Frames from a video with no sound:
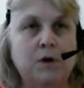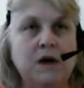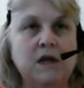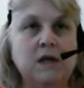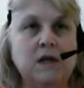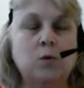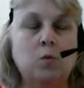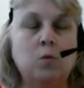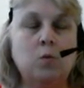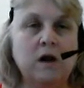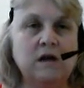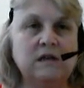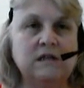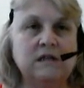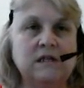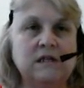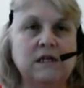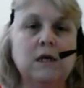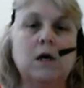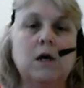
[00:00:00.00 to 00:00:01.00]
But you want to
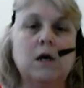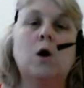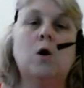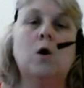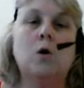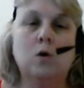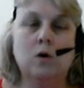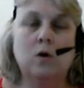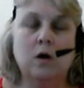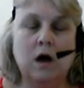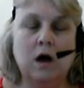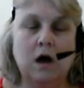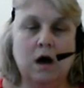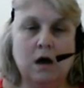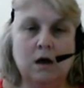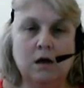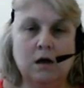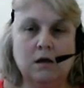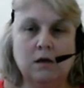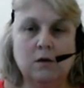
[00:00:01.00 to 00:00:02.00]
see
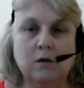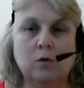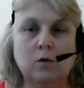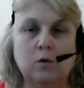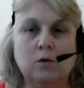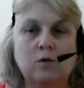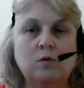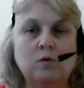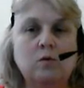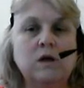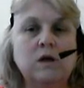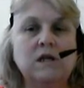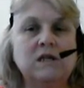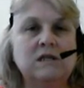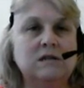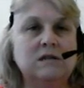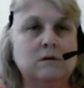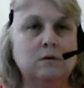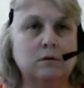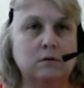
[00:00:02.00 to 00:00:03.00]

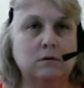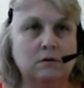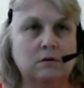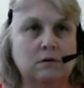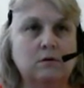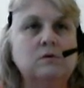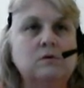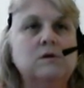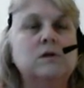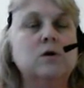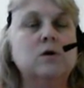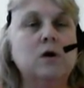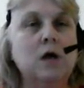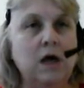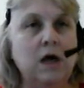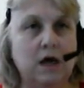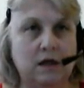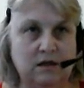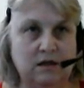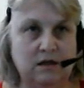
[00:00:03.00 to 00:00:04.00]
who's
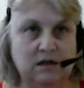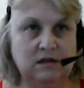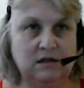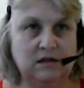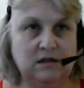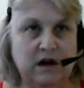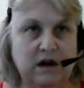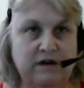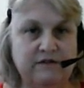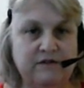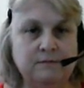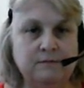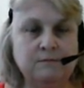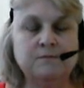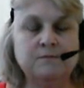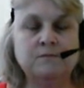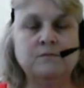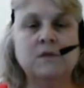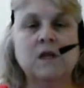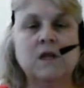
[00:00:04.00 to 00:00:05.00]
looking at this stuff.
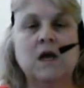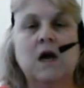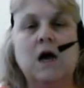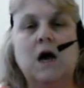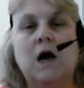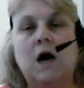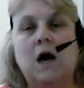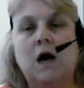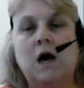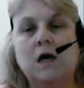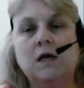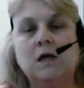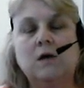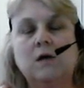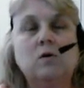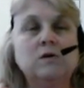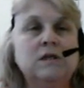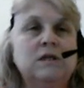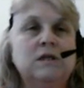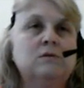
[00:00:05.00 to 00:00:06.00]

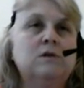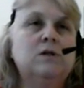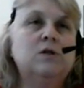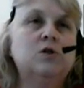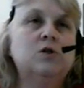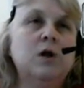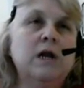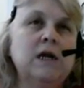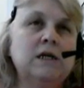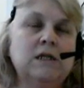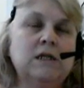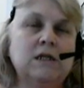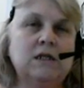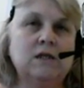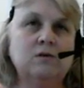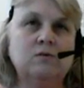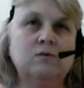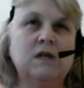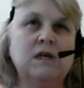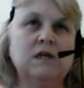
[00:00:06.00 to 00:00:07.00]
Also, try not to
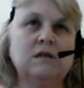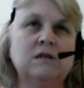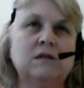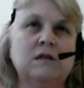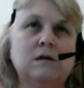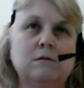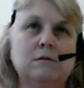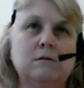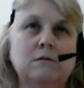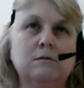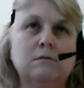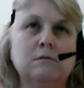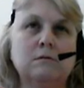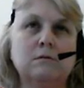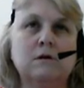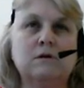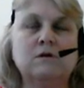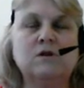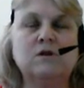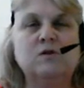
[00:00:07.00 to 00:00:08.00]
do things that
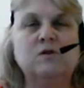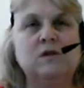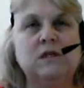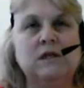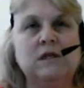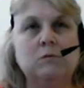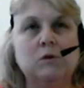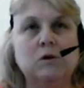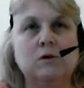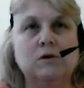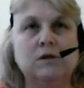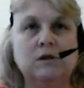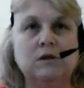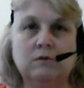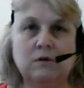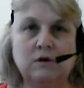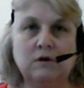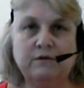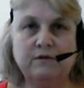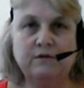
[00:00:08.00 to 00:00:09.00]
are too similar, so
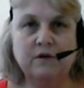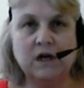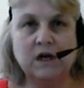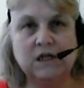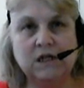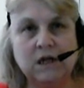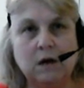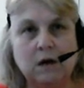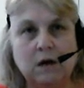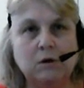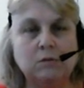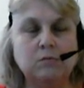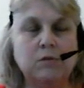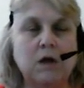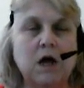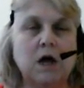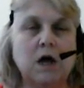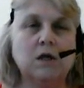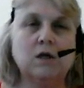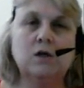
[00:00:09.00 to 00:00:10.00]
that if you've got a Tumblr
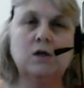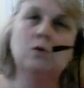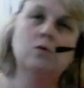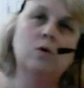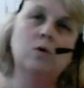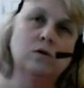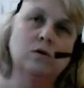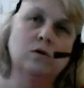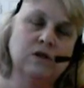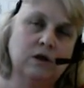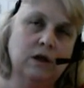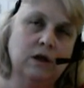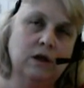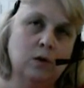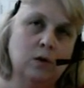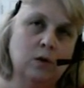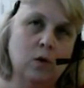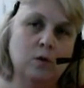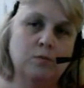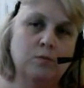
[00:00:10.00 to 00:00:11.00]
blog, you don't also need
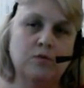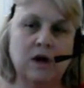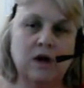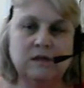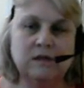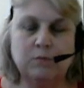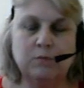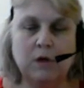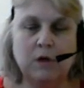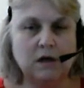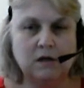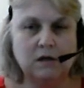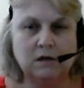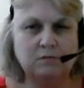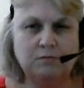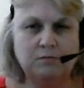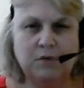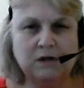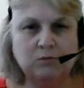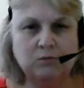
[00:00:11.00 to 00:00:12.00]
a WordPress blog.
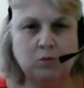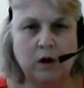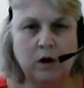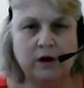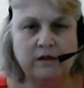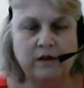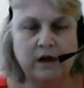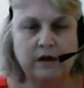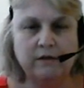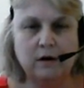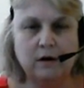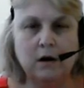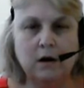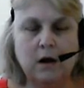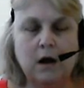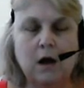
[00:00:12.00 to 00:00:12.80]
You pick one or the other.